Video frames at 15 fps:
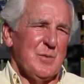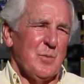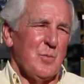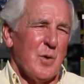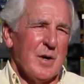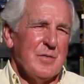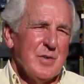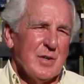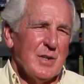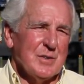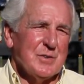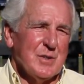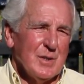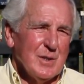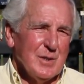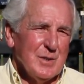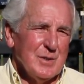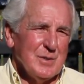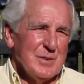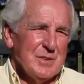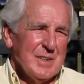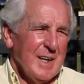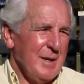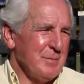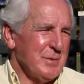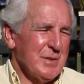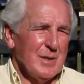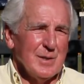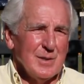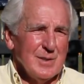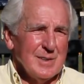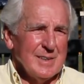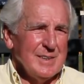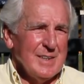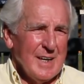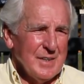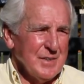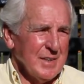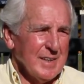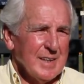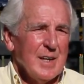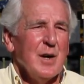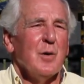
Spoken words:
What have you got to lose? Absolutely nothing.